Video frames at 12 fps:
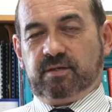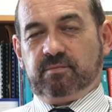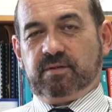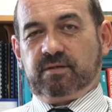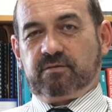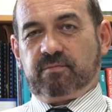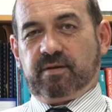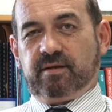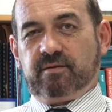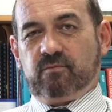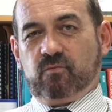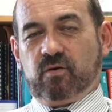Let me
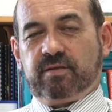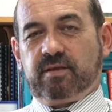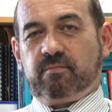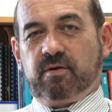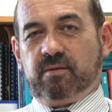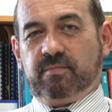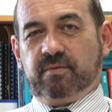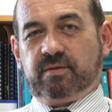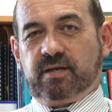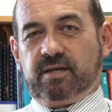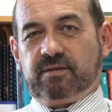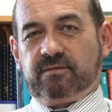explain why that might be the
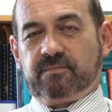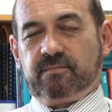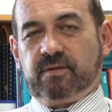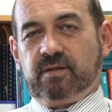case.